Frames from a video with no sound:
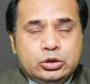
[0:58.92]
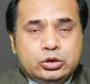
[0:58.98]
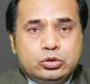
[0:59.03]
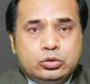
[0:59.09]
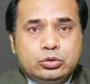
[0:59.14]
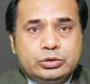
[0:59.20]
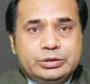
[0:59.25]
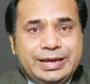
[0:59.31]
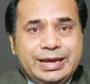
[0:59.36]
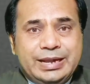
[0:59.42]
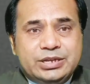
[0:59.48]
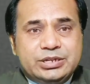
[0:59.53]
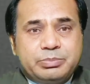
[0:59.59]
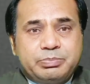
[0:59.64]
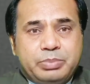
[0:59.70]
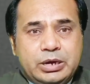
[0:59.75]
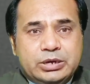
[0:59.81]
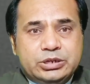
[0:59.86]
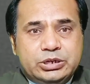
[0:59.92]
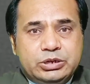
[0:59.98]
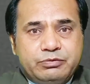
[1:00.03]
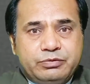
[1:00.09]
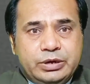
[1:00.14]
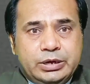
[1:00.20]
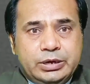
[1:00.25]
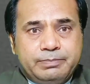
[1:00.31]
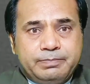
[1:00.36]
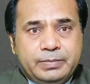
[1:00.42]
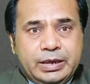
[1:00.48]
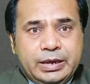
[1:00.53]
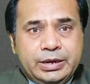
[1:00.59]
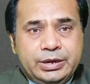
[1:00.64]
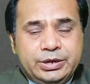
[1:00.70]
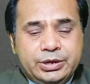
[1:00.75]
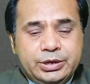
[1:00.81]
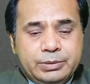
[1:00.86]
So that is a positive way,
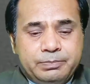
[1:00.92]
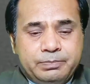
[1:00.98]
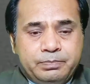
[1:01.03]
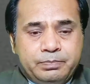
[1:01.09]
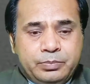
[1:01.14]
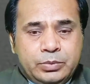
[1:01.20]
and